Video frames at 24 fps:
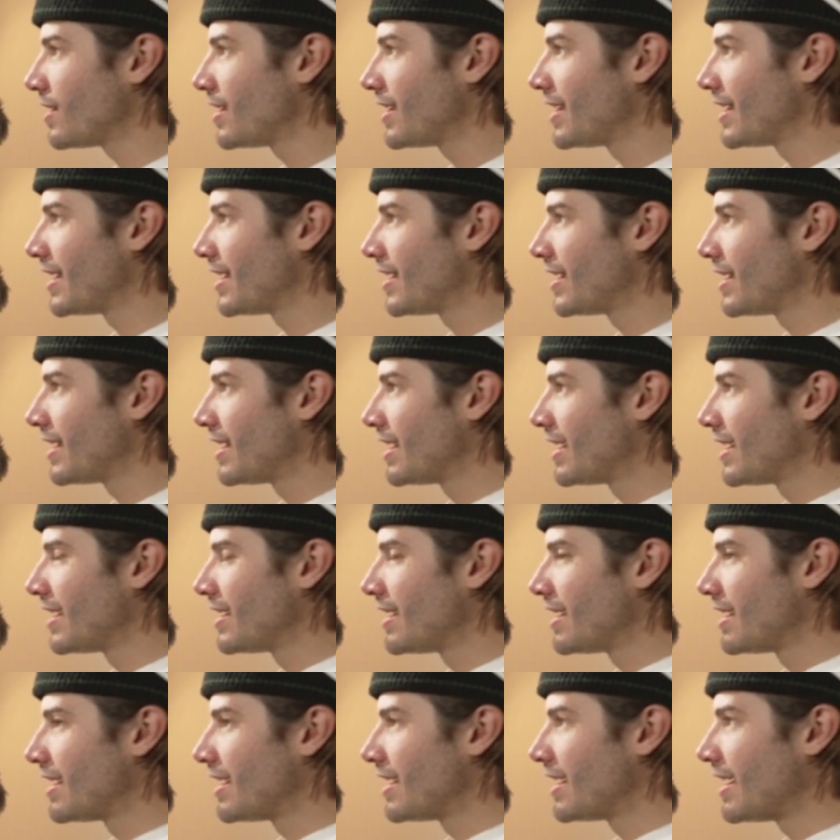
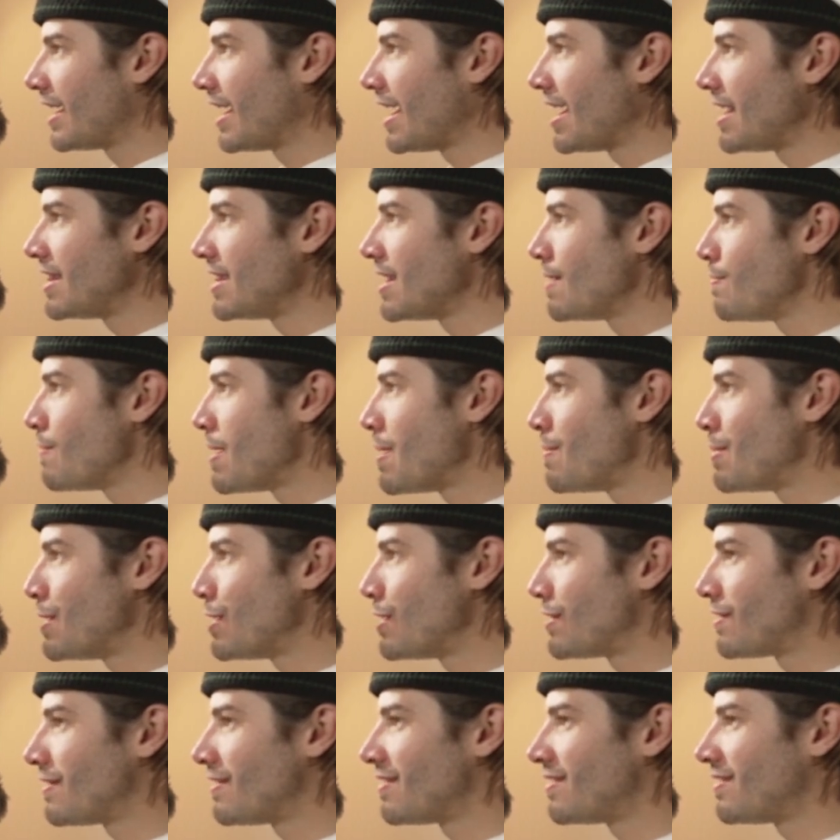And then maybe
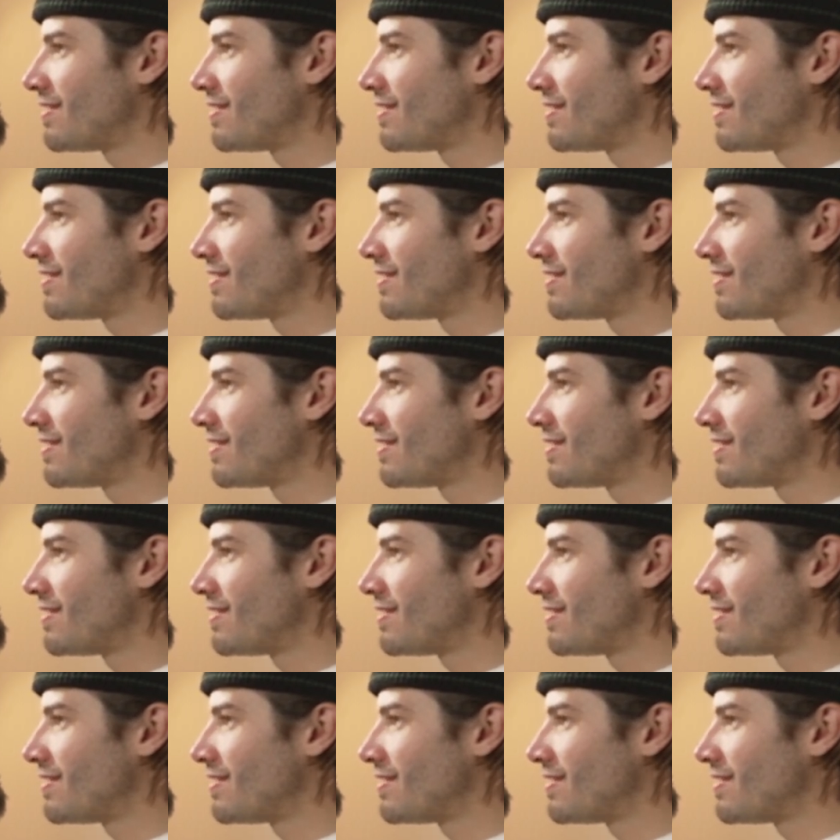it,